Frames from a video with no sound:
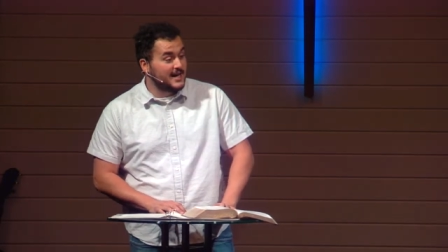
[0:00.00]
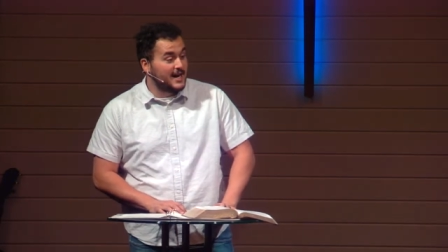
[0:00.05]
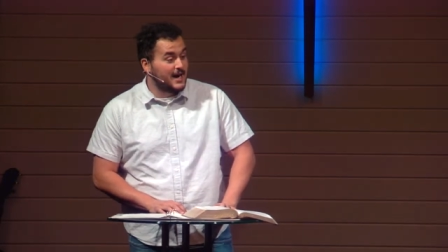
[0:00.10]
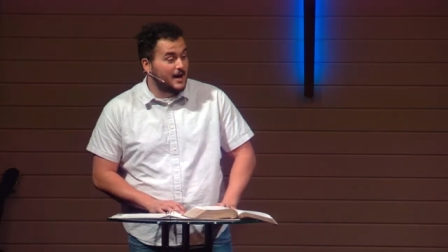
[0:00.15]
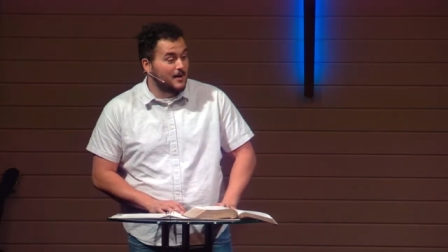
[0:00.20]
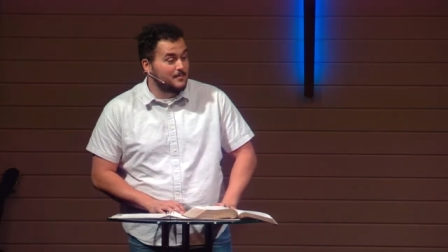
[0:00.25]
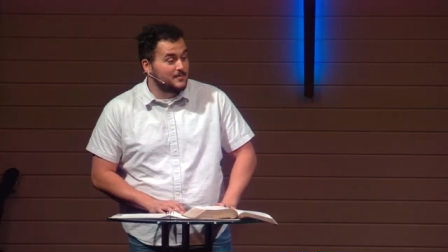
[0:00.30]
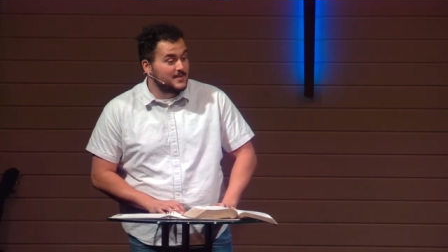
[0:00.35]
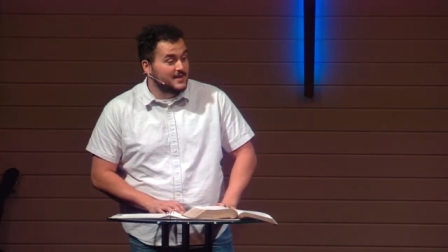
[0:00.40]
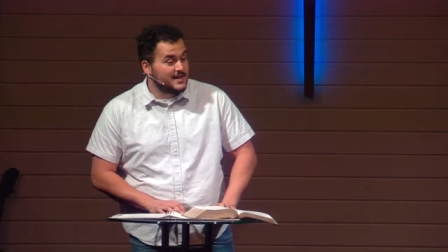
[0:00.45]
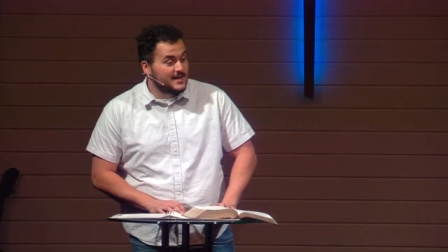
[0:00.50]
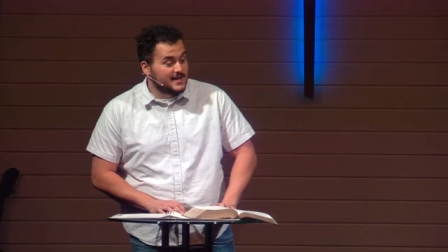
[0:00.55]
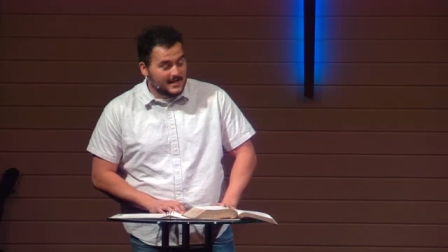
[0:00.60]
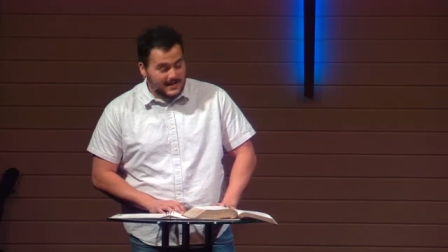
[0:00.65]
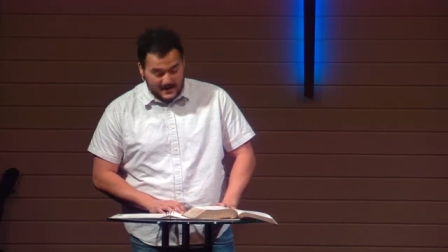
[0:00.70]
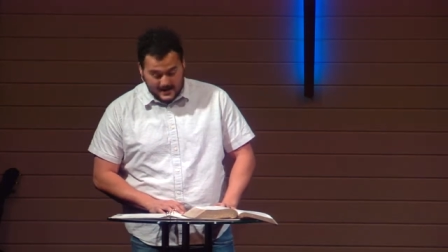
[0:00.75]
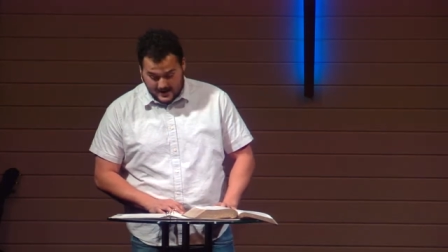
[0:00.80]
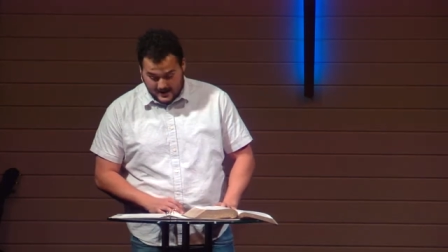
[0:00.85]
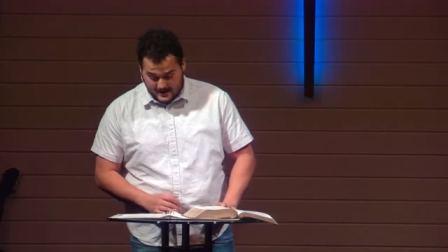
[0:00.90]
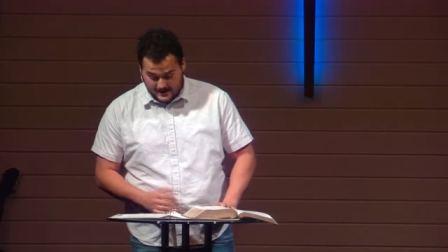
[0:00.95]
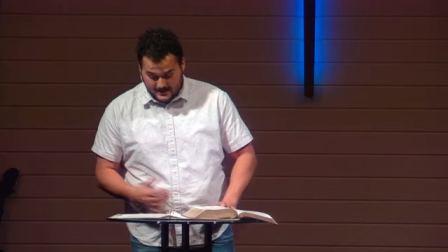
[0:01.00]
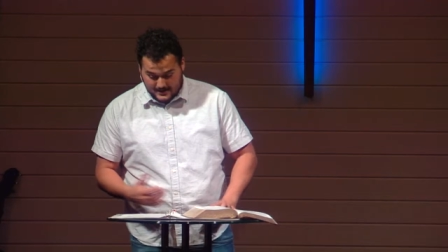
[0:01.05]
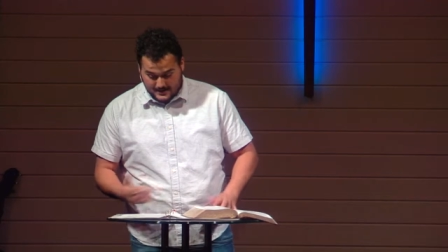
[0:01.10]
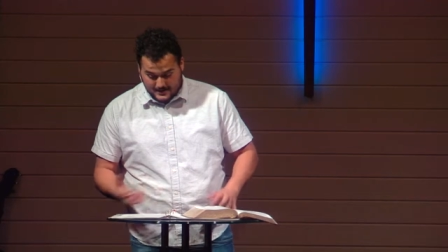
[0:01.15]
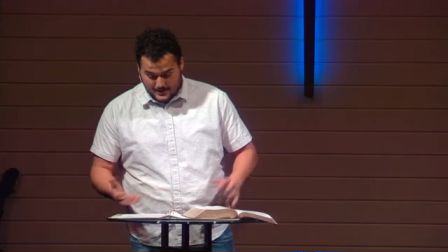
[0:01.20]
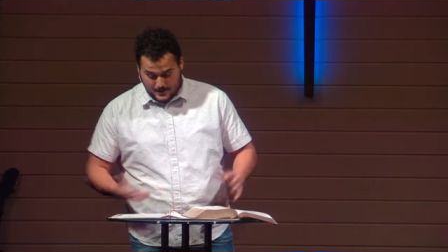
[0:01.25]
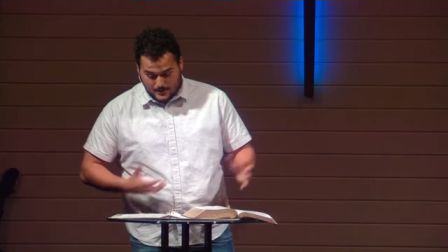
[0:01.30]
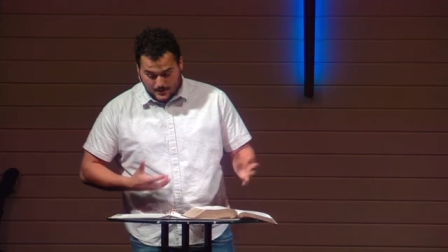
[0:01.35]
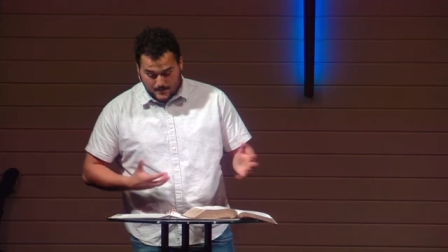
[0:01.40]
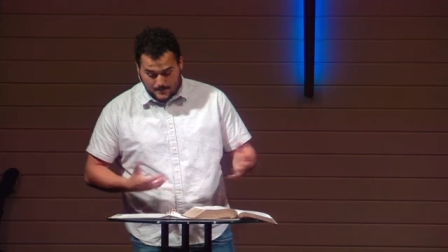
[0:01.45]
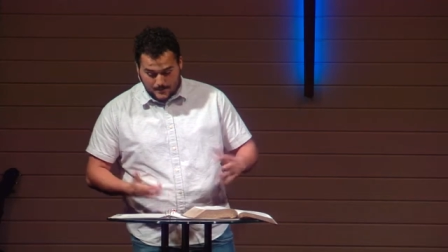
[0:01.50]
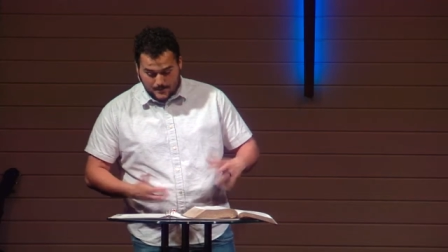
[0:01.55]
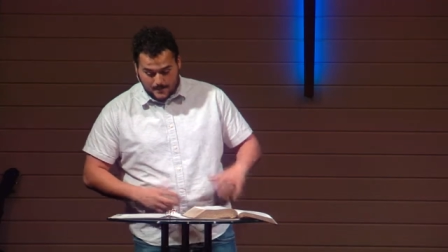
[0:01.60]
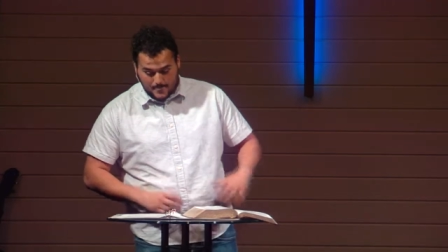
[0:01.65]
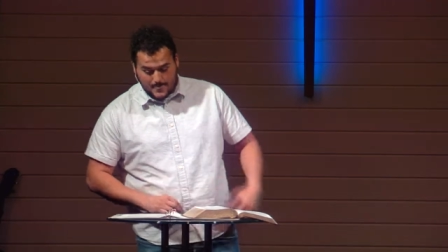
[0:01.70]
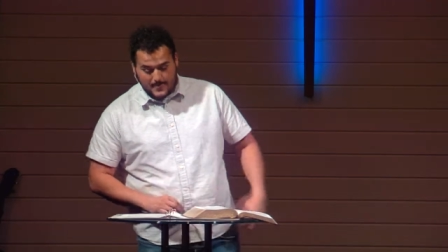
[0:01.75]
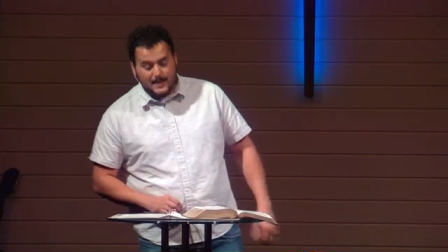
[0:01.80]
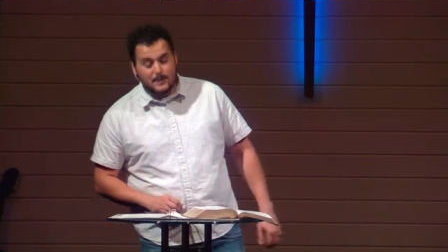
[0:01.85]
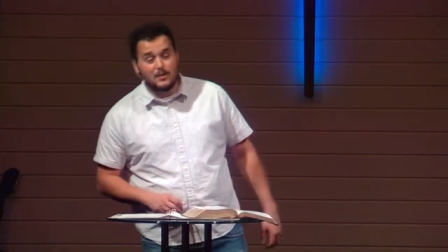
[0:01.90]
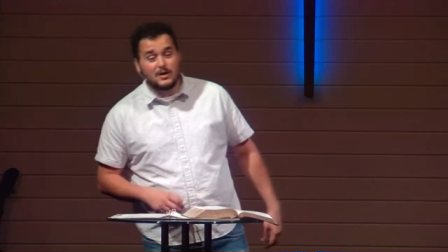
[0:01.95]
um, uh, you know,
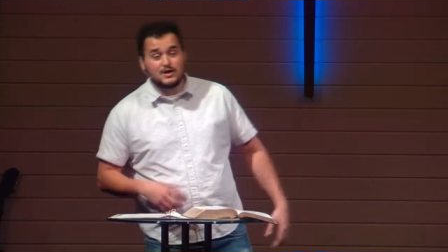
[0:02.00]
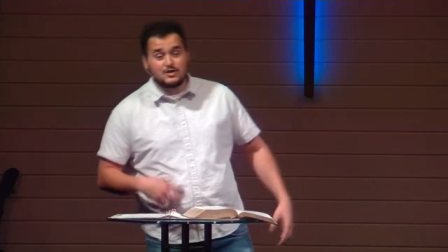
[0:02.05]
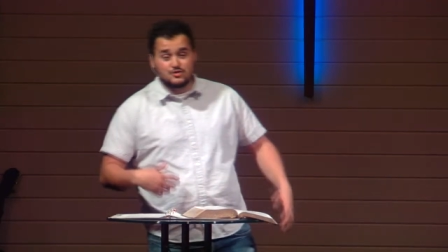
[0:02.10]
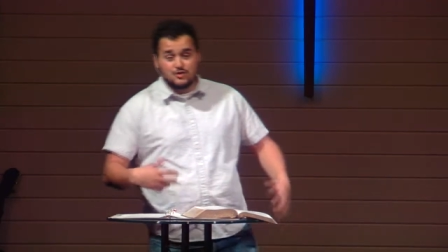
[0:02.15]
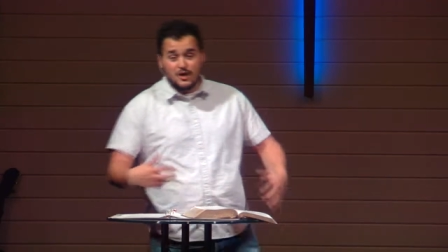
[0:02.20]
they want to